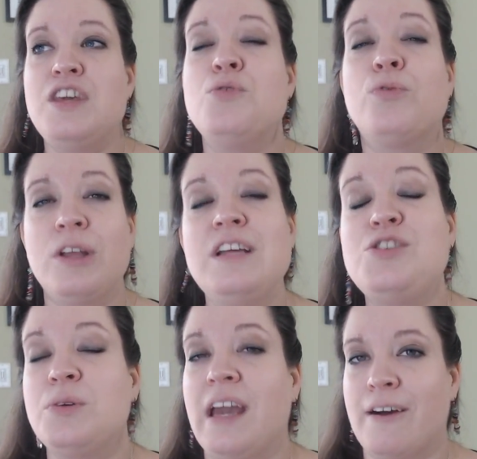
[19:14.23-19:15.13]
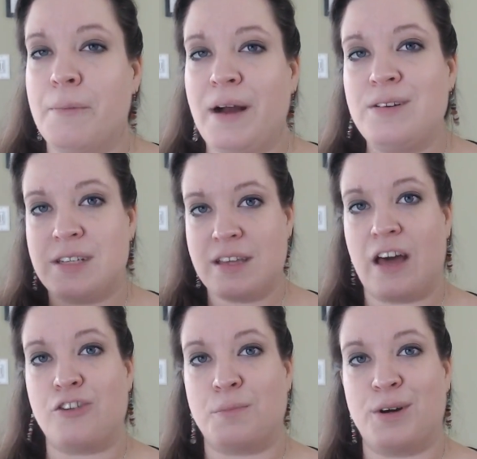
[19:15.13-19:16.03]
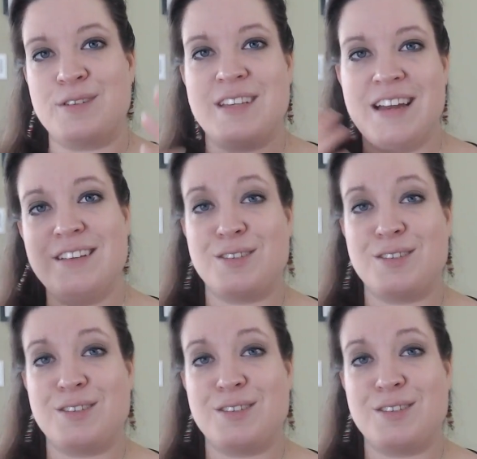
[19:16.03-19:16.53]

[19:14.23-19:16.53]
that you really do care about to the other person